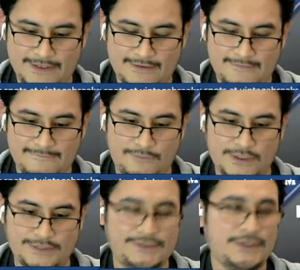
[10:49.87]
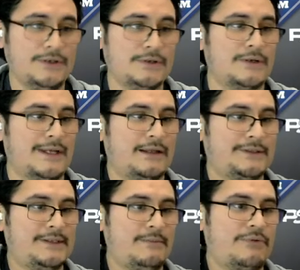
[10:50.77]
42,
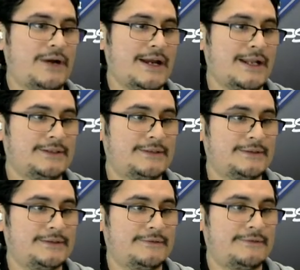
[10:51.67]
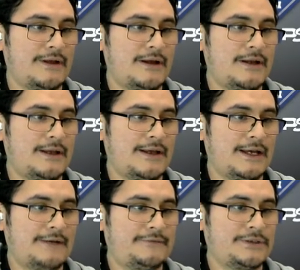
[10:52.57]
Elton Brand to Stefan
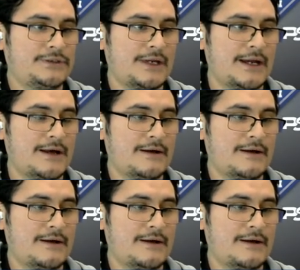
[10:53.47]
Efterchild.